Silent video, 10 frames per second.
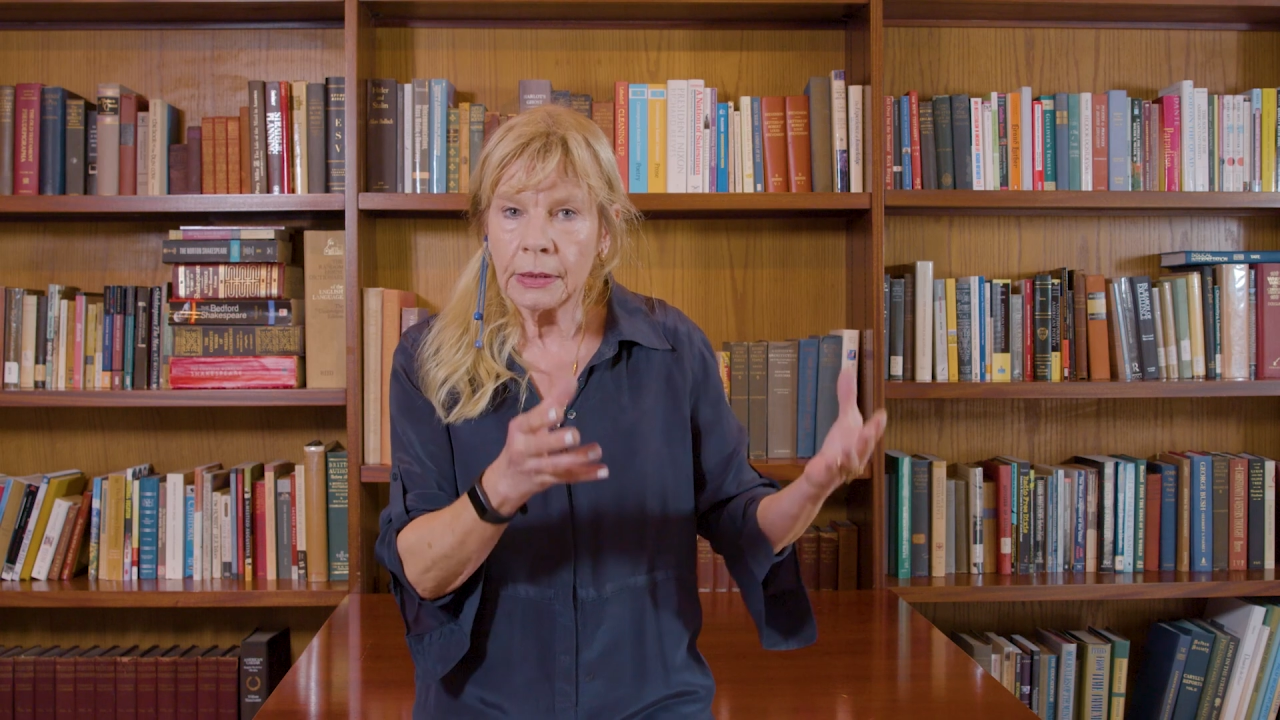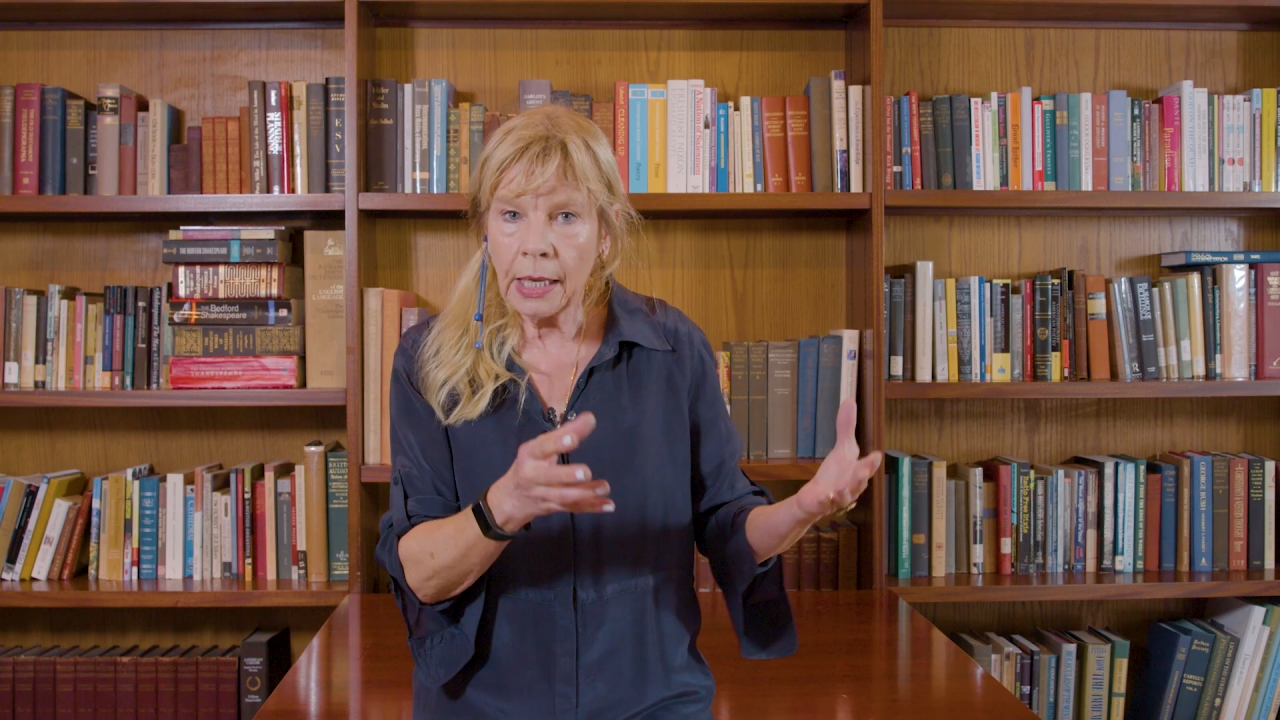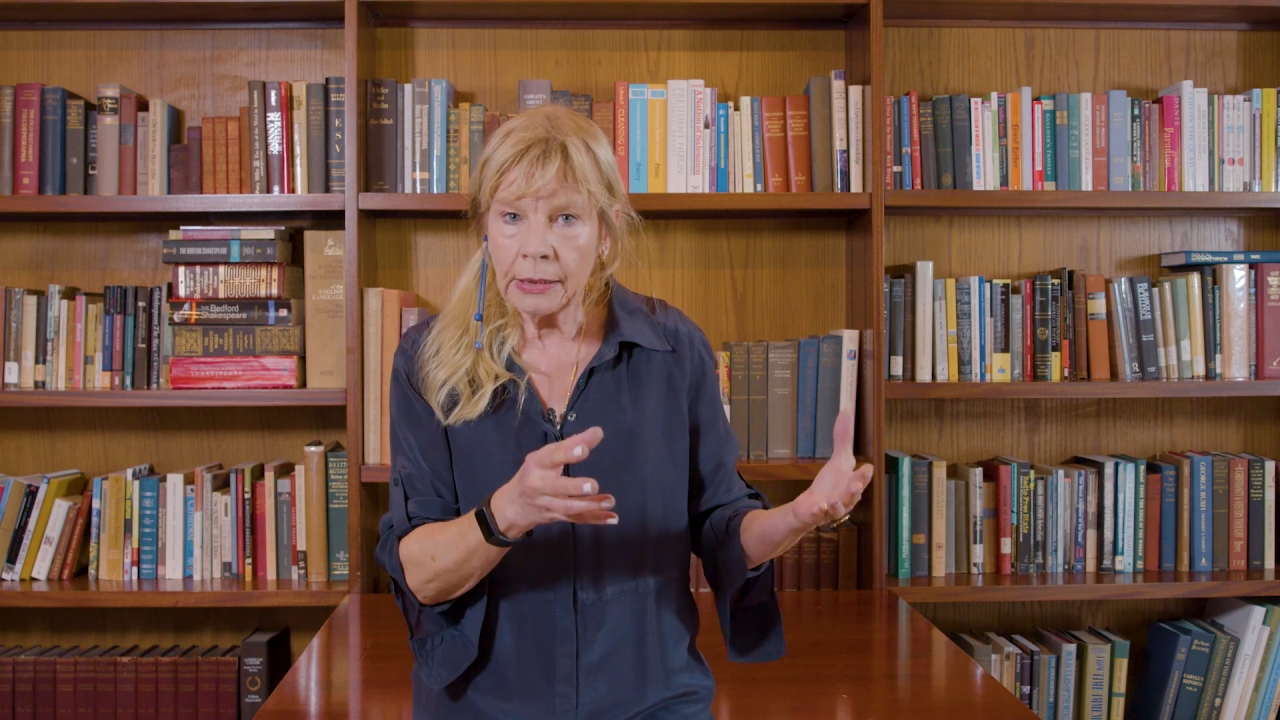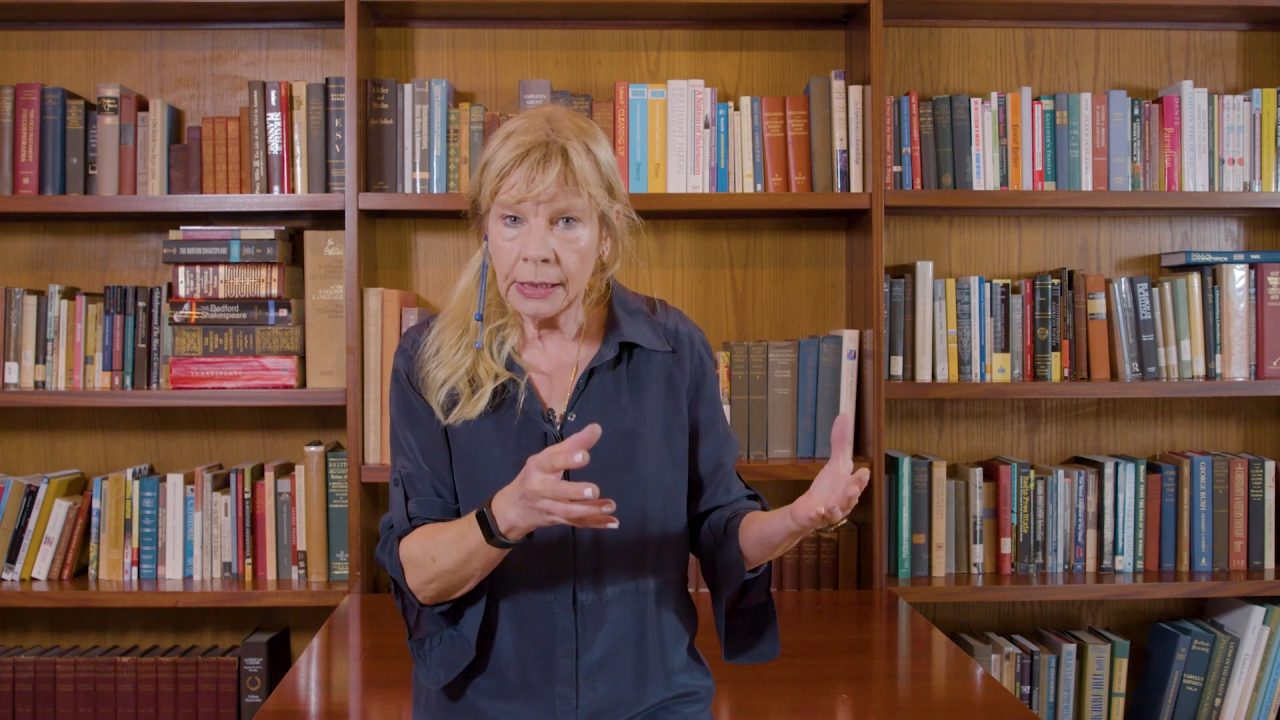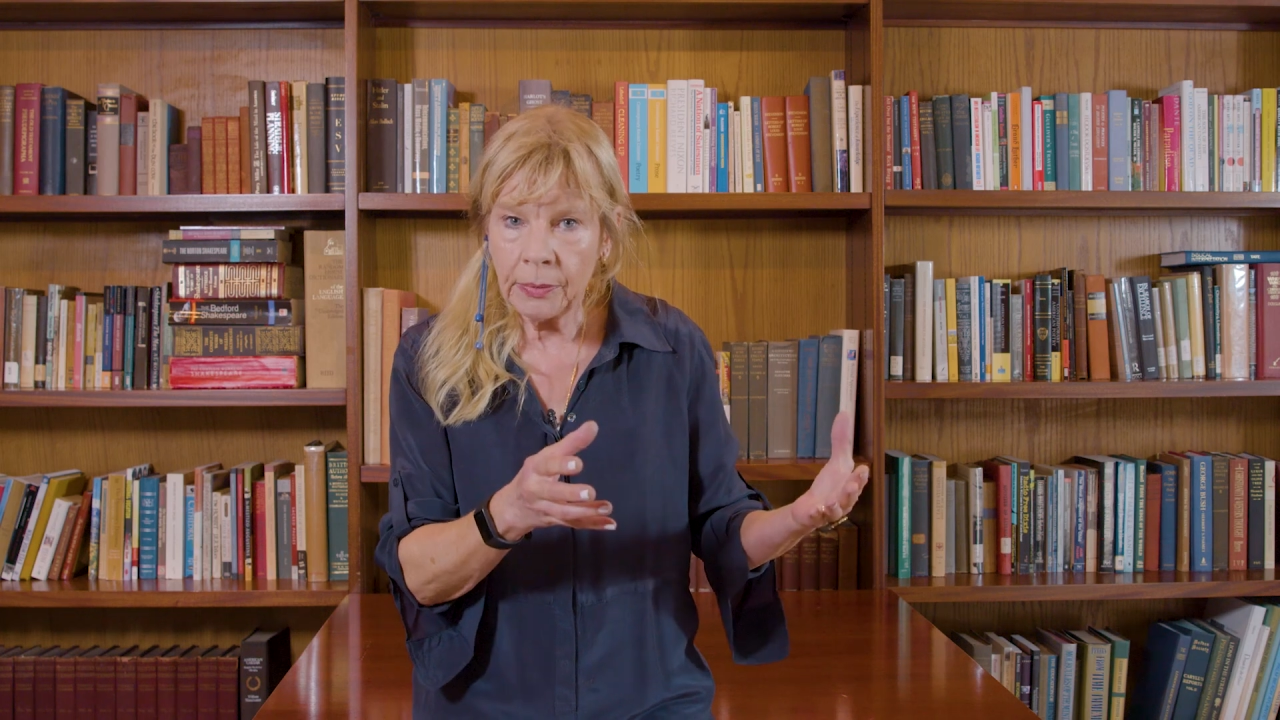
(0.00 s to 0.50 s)

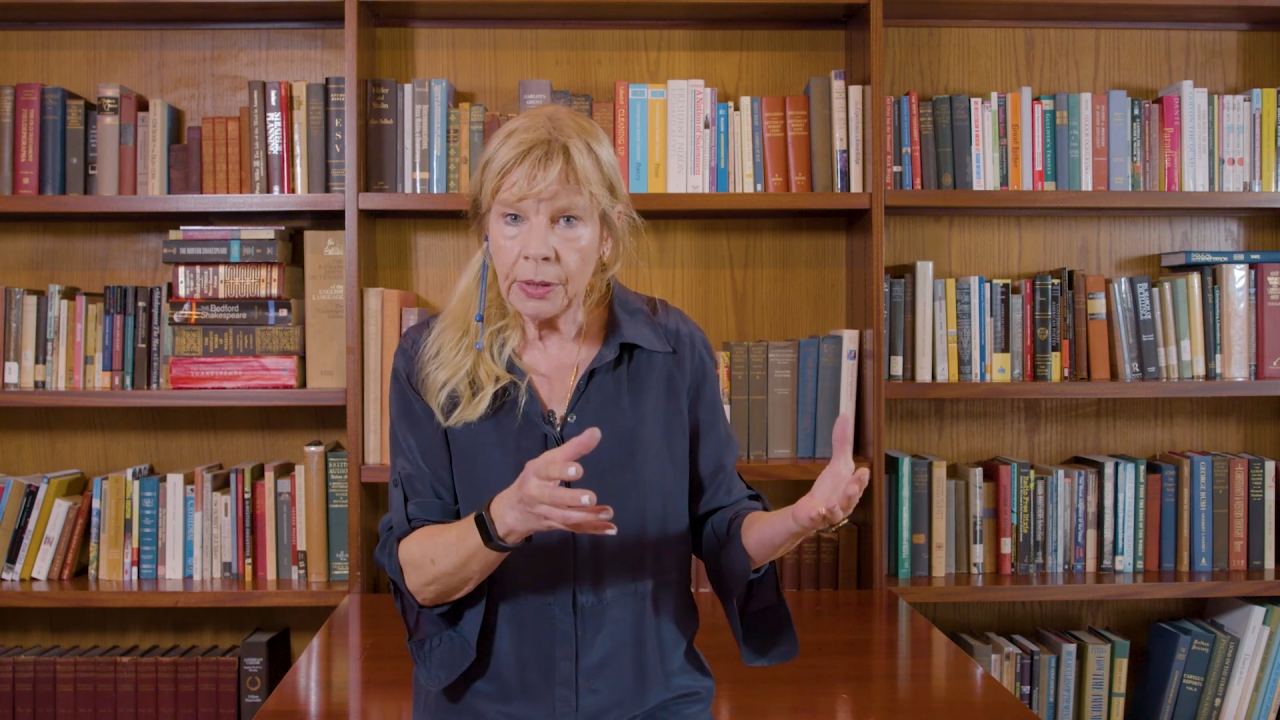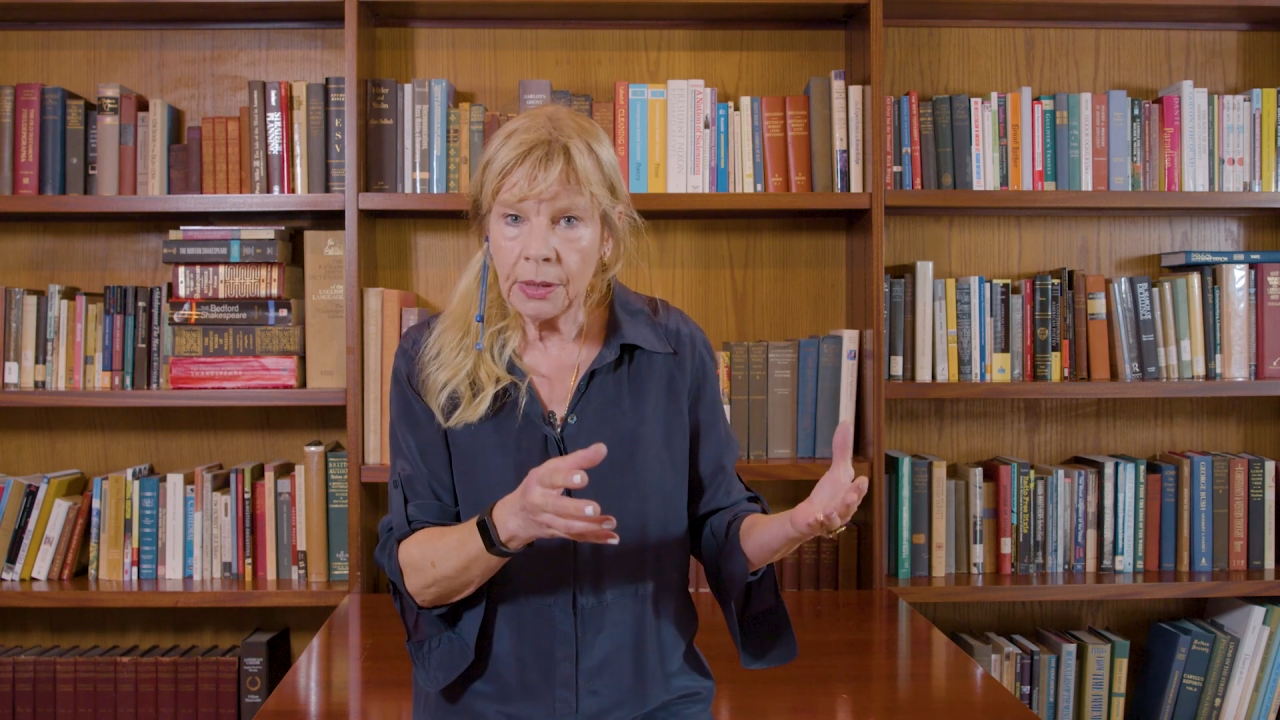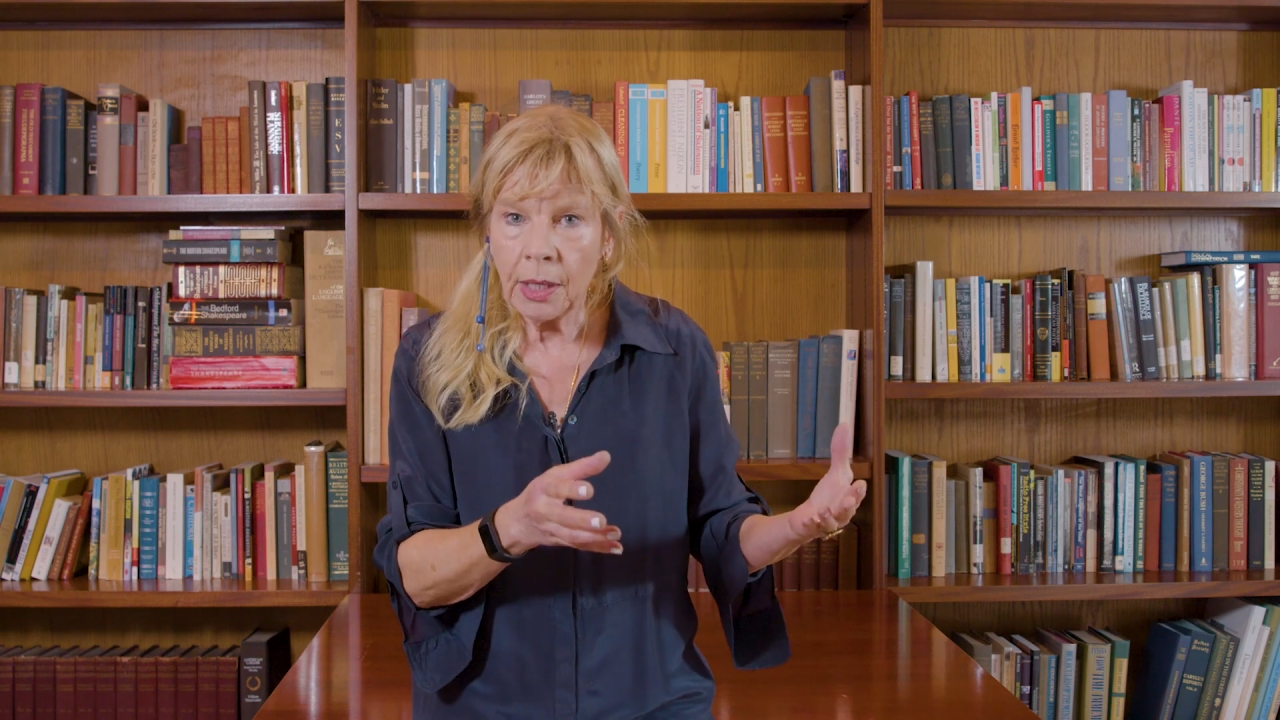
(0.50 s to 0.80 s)
a limited